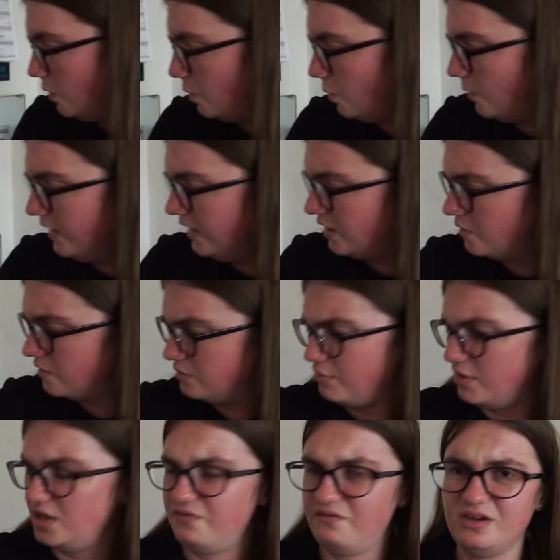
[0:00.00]
week with a
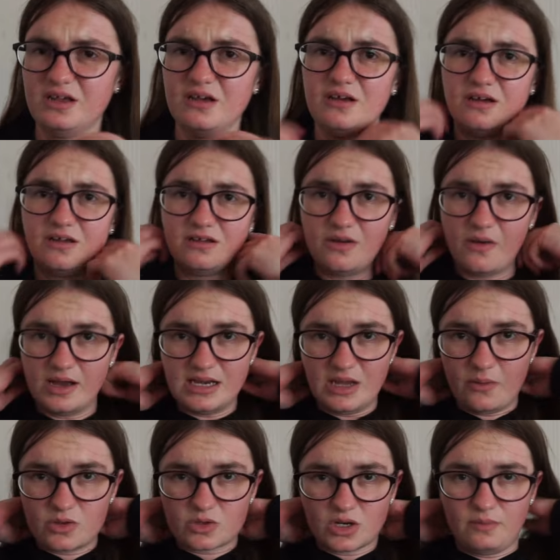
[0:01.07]
brand new video. No idea
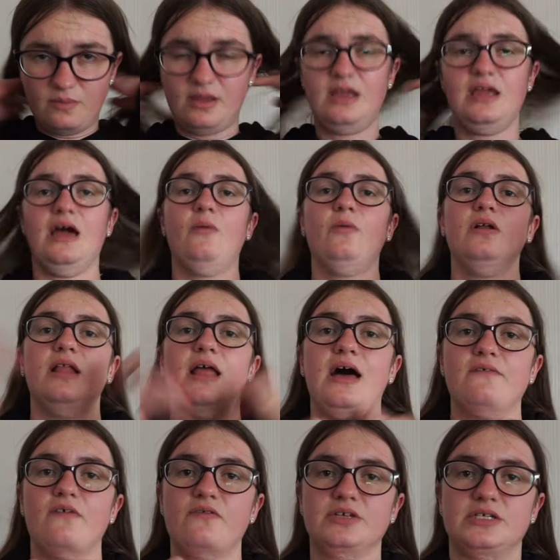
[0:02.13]
what it's going to be. I will
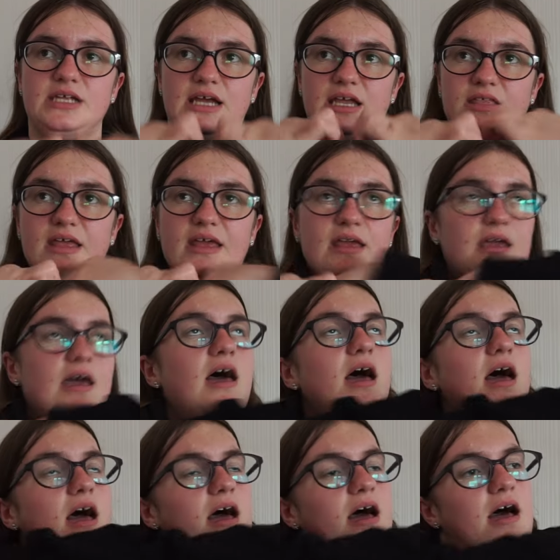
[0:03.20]
have, obviously, it
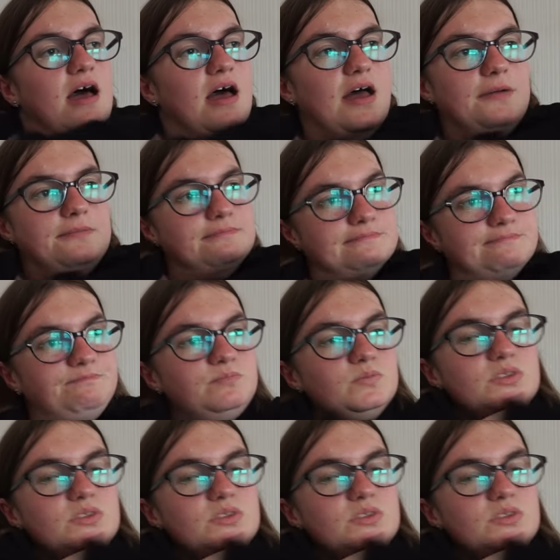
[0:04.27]
will